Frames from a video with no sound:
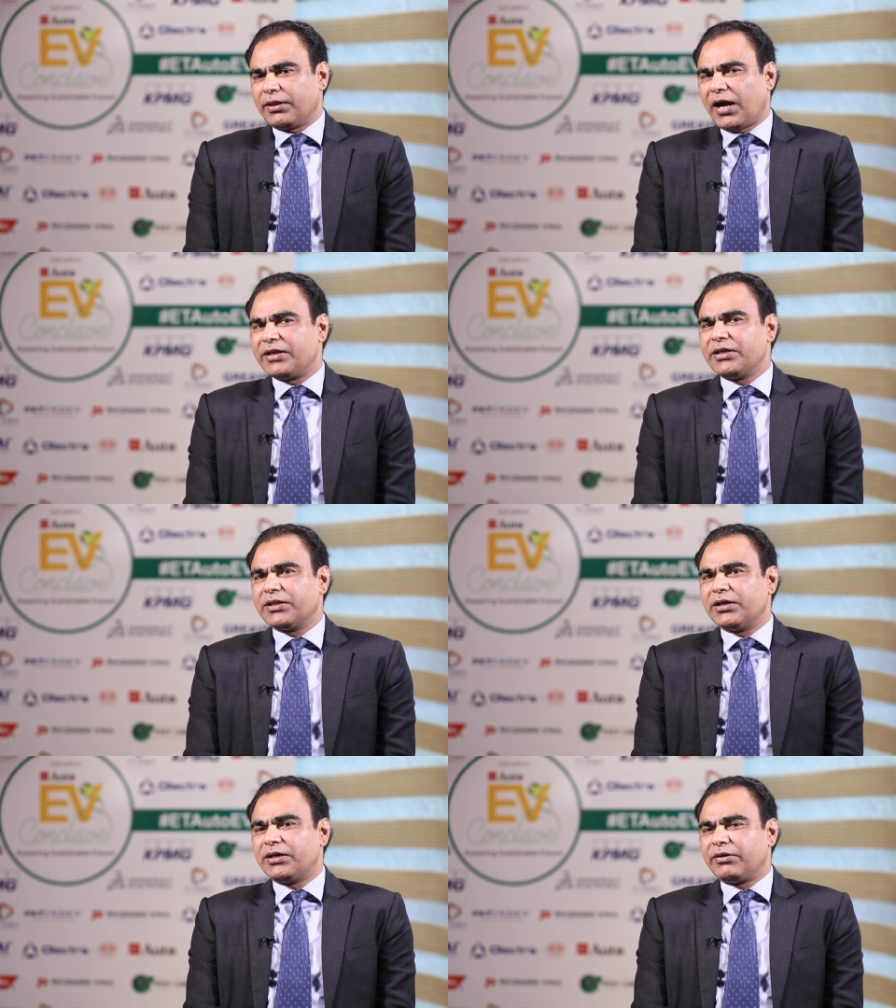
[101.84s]
I think
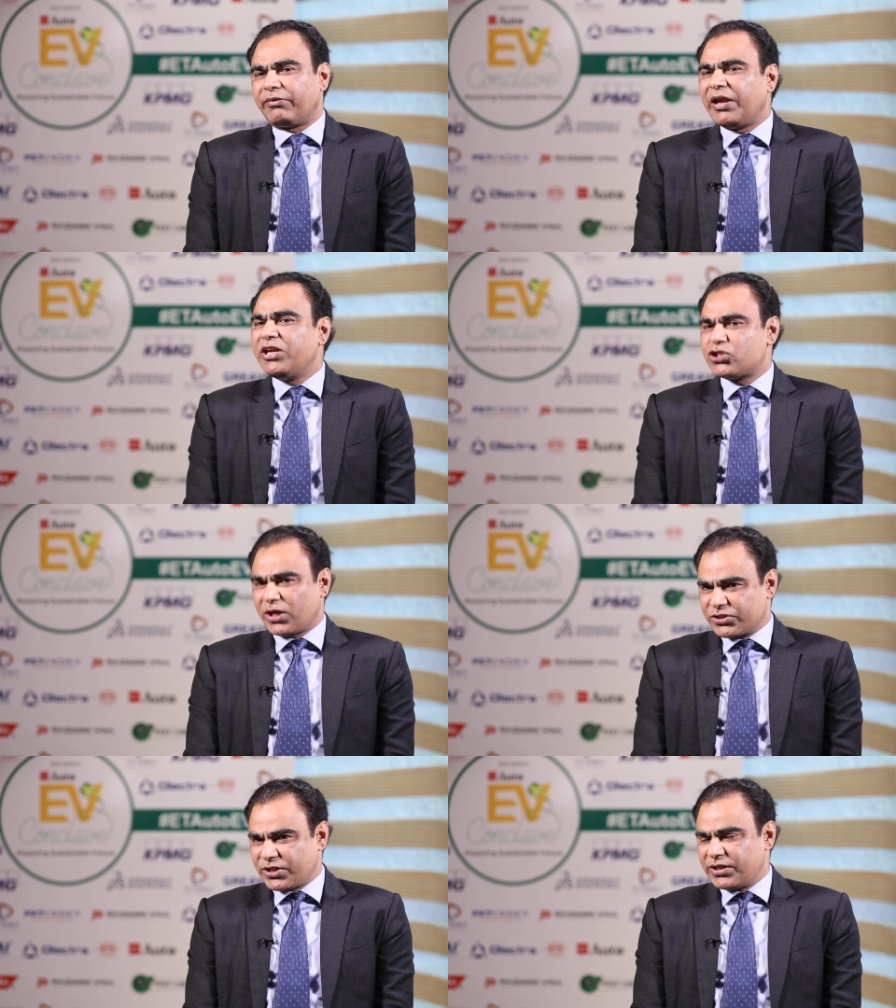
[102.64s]
the range
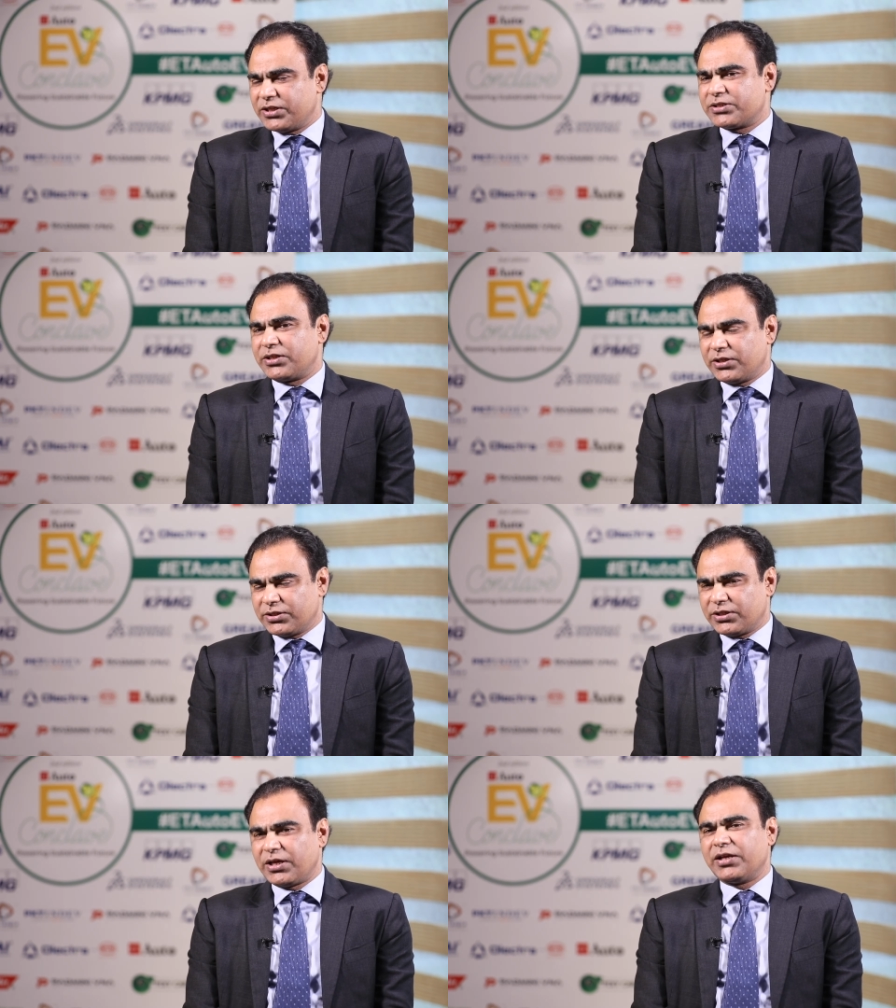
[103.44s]
anxiety is a
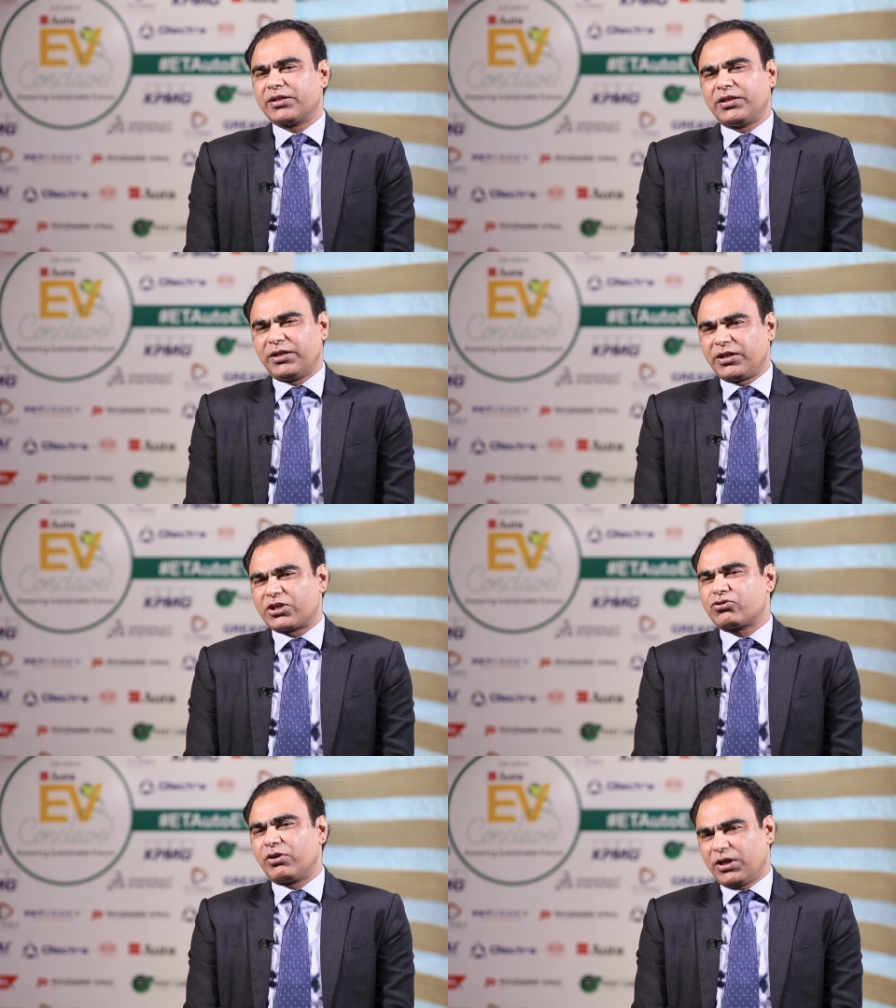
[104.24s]
thing that the
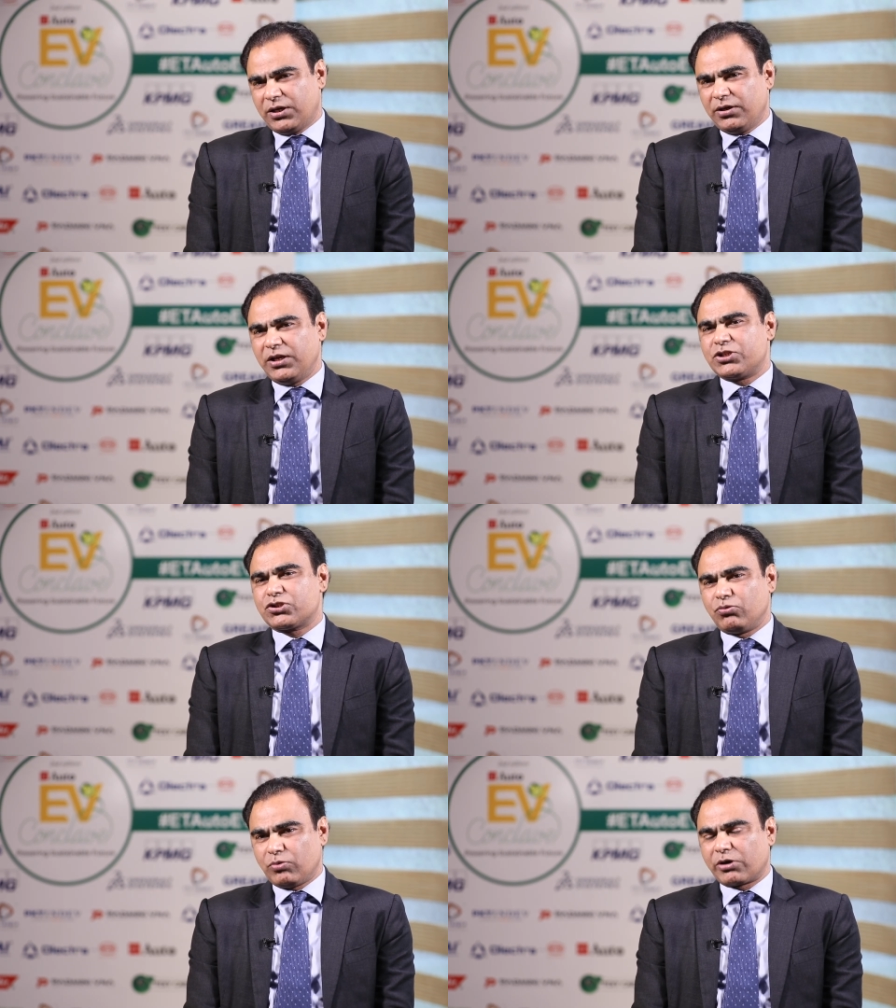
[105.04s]
industry needs
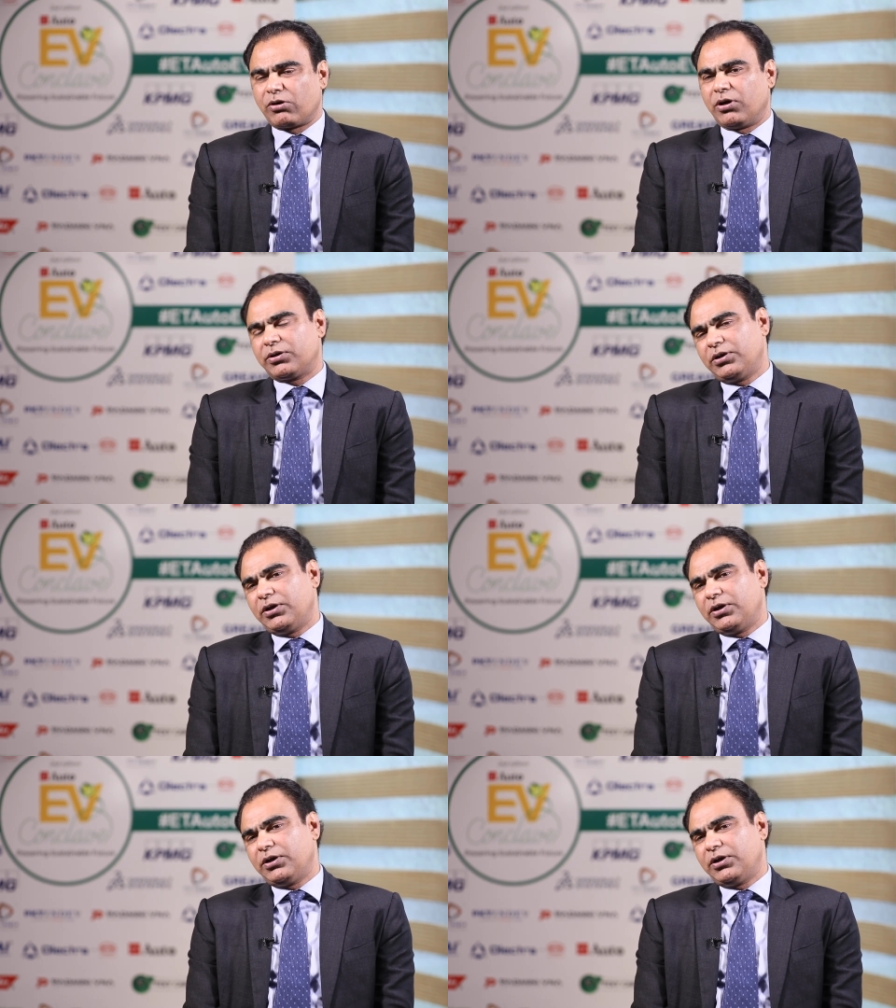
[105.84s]
to work on.